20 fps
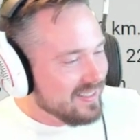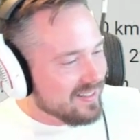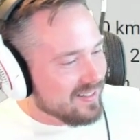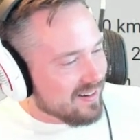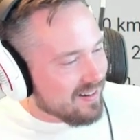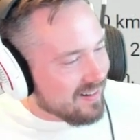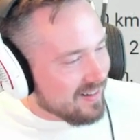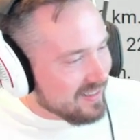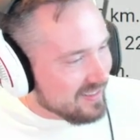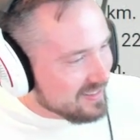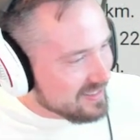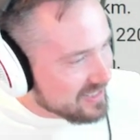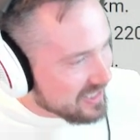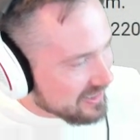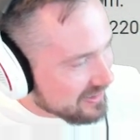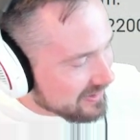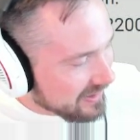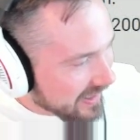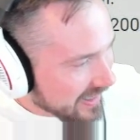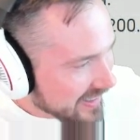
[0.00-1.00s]
Carl
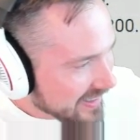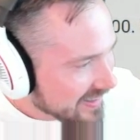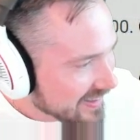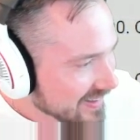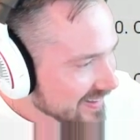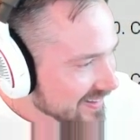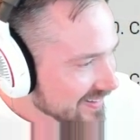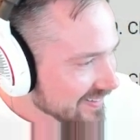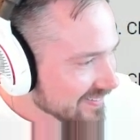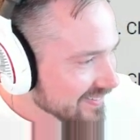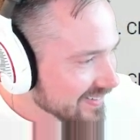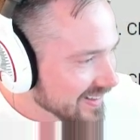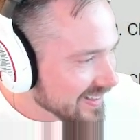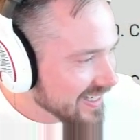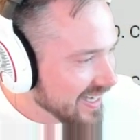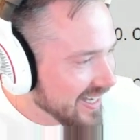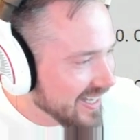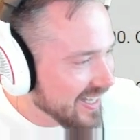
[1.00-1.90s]
Johan. What